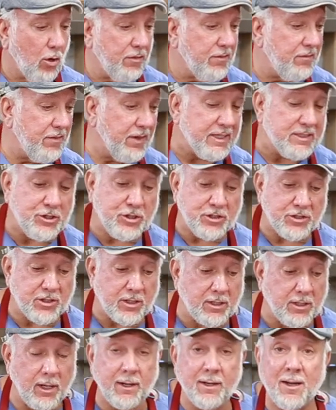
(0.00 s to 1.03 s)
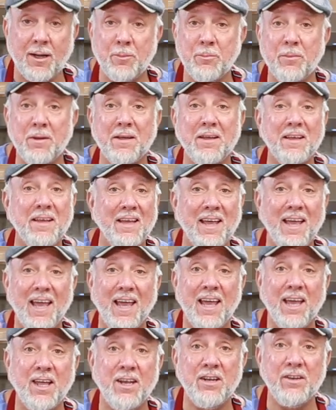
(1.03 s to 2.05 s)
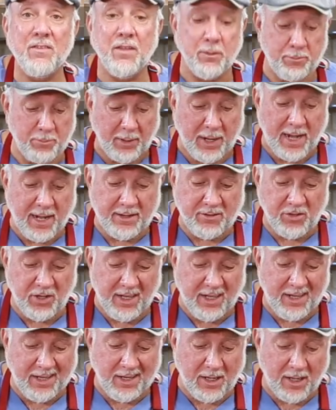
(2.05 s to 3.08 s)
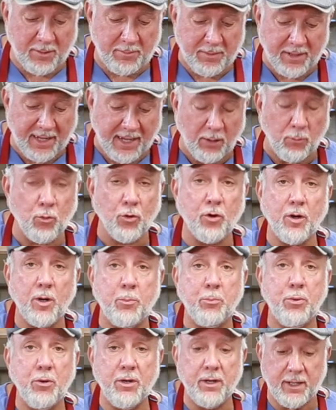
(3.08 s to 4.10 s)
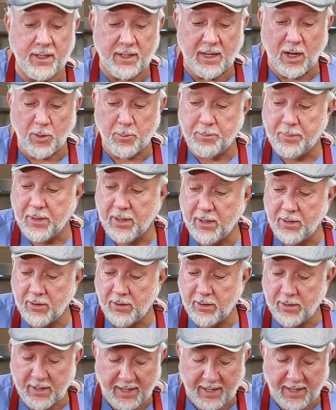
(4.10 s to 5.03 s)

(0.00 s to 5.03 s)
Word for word: the veggies are cut up and the pot's heating up and we're gonna put in our butter